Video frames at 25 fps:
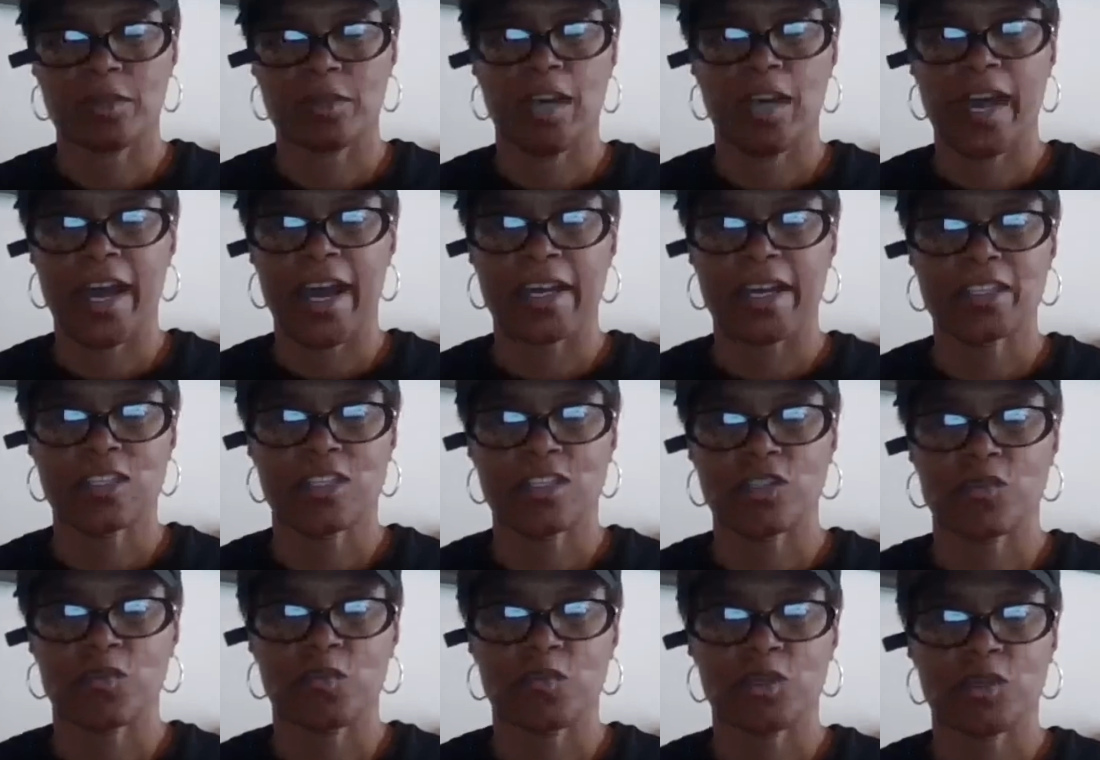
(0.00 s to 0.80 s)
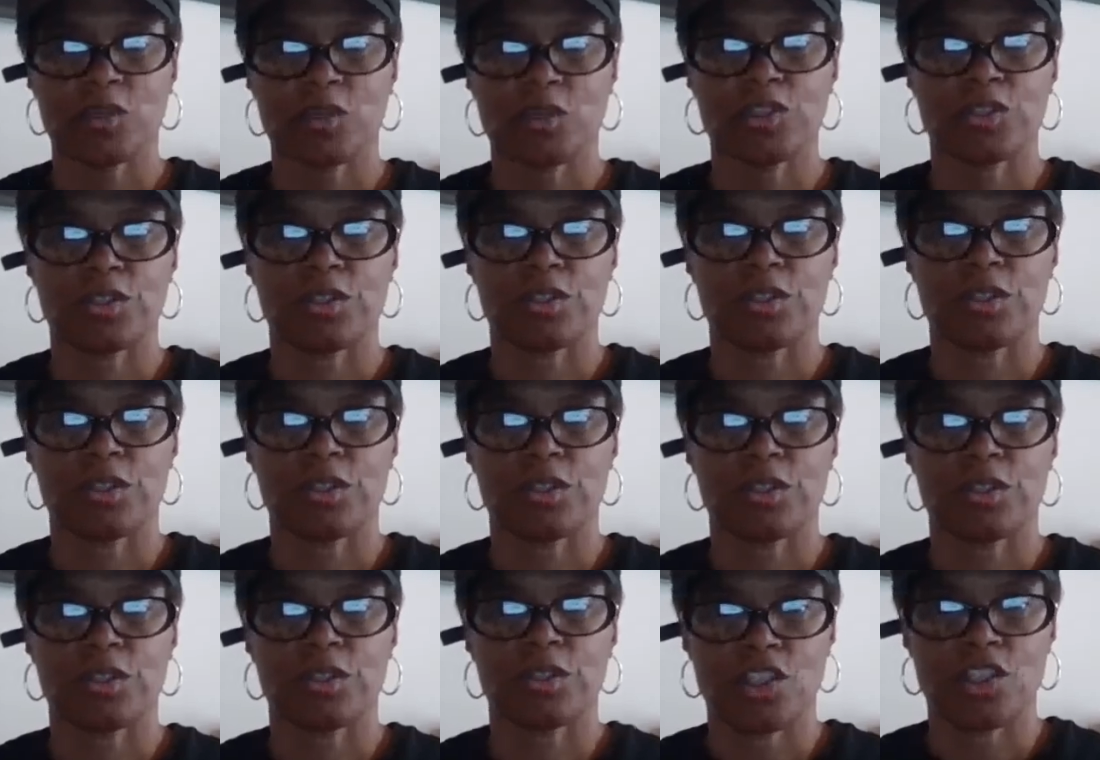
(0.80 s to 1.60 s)
actions with your
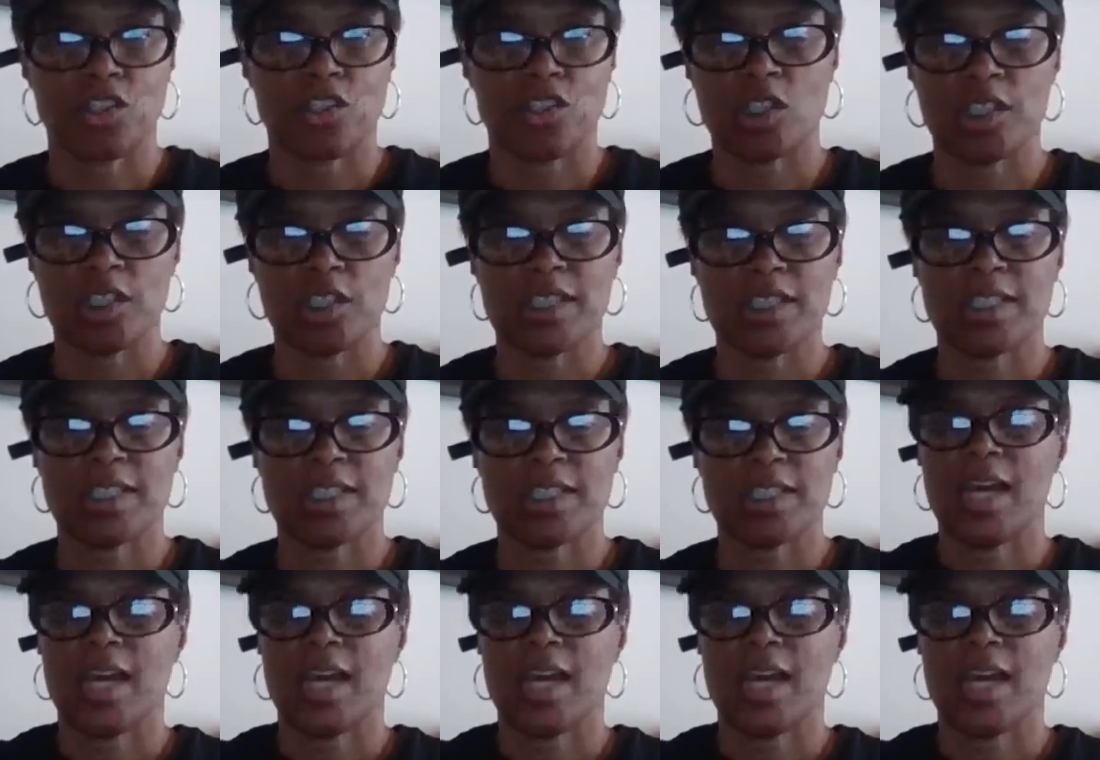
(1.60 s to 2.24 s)
intentions.